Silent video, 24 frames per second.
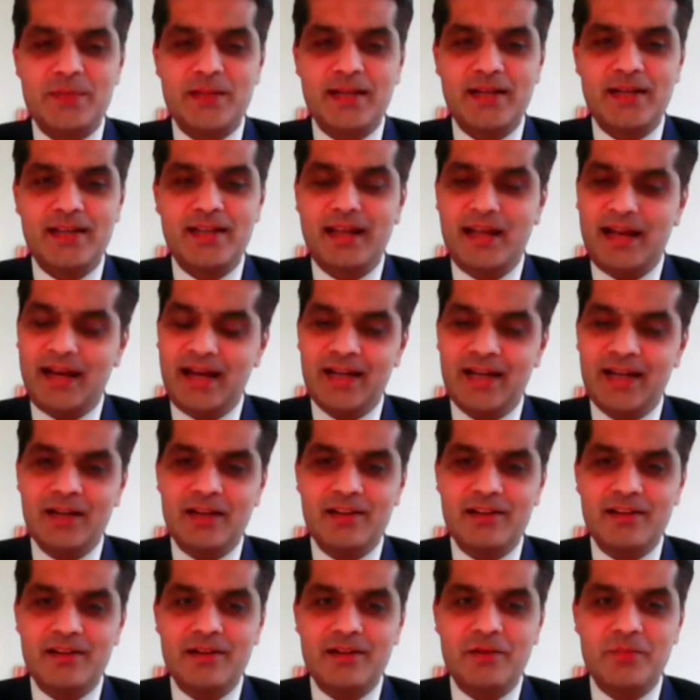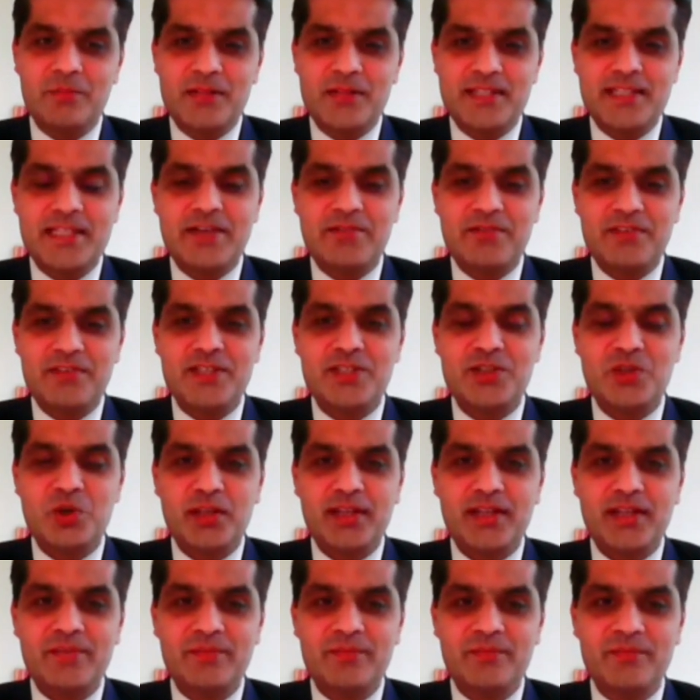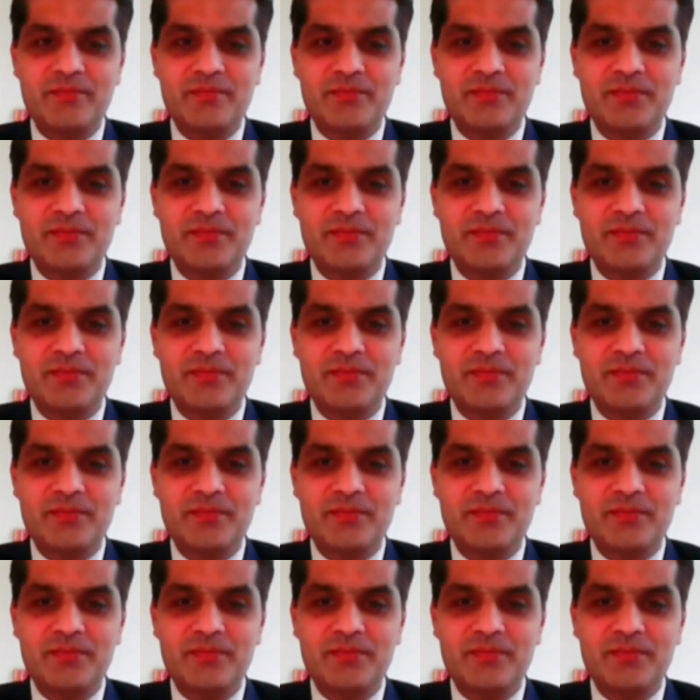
expect. And be safe than sorry.